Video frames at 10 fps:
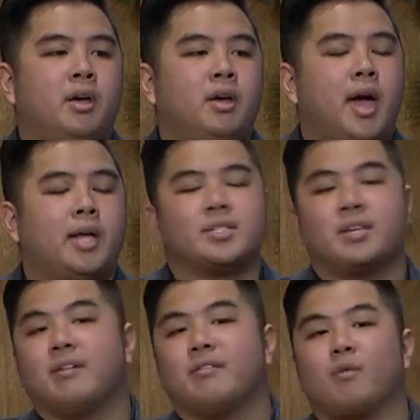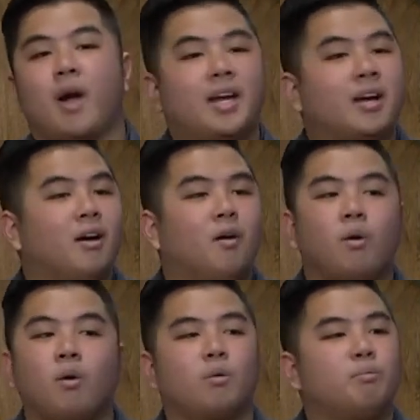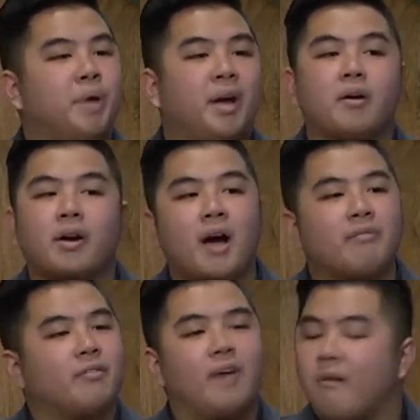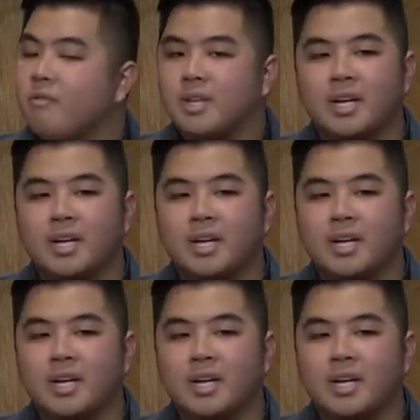And instead of writing a whole paragraph of everything,